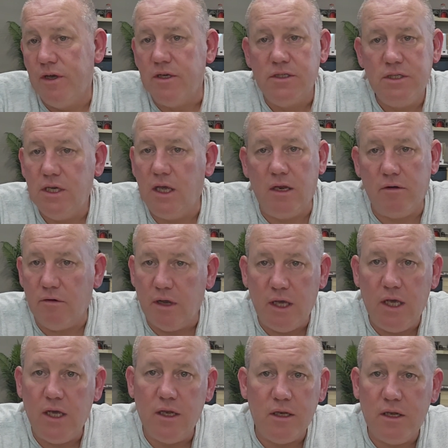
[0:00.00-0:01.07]

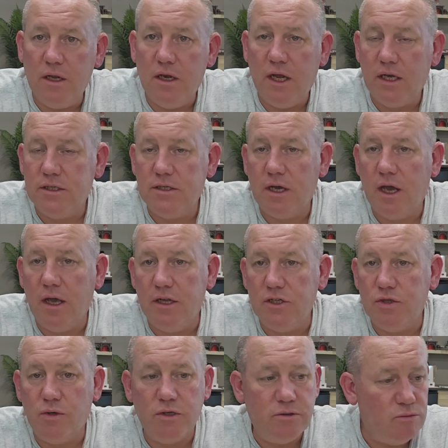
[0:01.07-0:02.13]
scenery, and the next guy
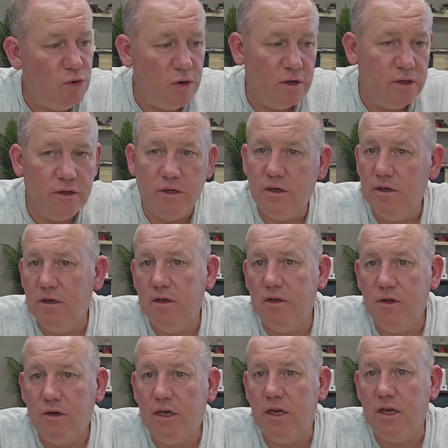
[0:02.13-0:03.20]
enjoys more the
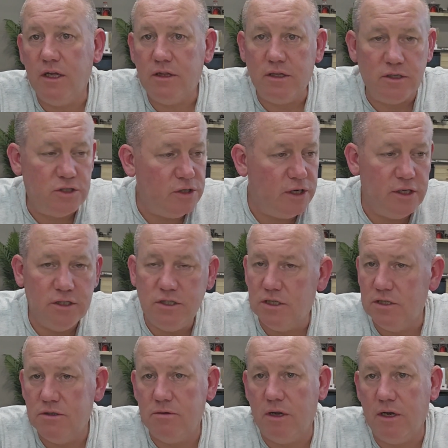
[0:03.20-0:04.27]
looking at the trains
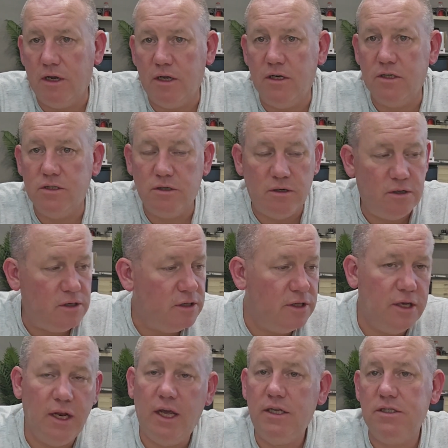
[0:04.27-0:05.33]
just running in a circle.
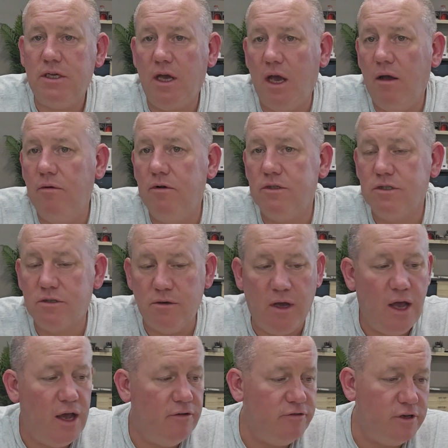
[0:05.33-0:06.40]
The next guy wants to
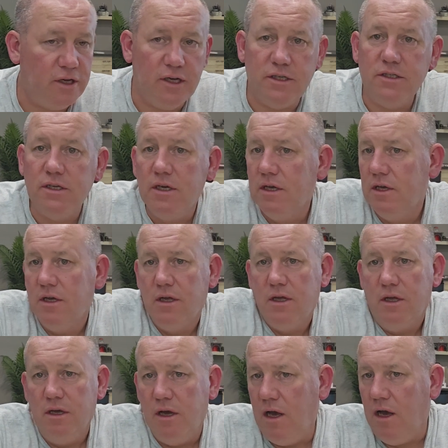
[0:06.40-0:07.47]
have a nice
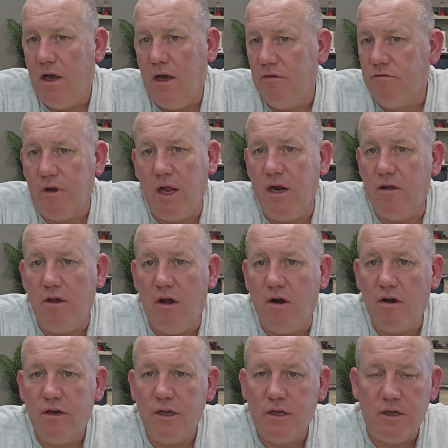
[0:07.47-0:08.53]
rail
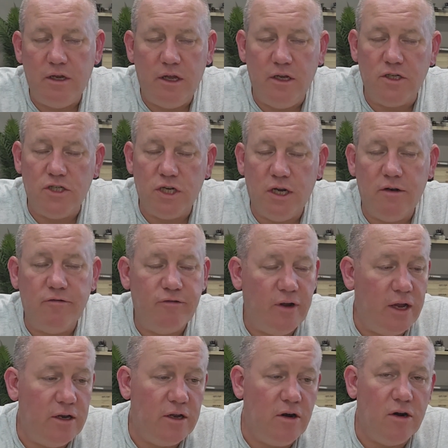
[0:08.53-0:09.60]
yard and shunt
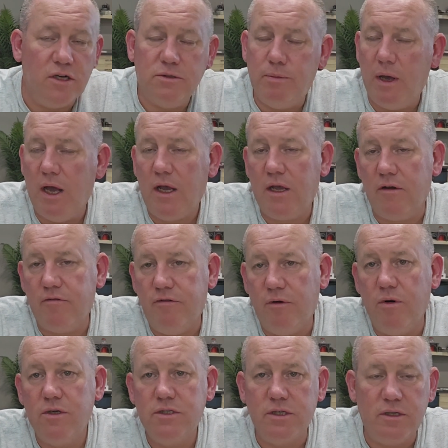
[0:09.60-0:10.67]
freight cars back and
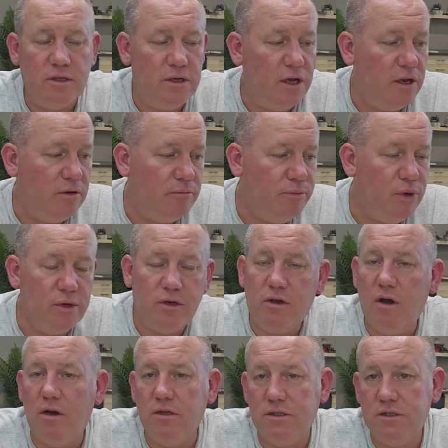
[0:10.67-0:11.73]
forth and put
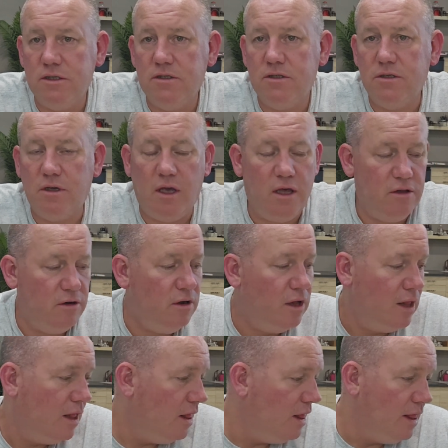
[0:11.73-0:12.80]
consists together,
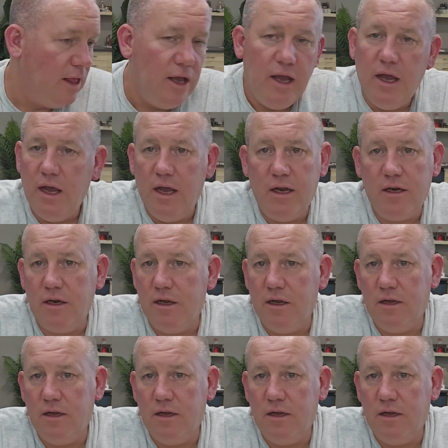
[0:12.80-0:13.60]
and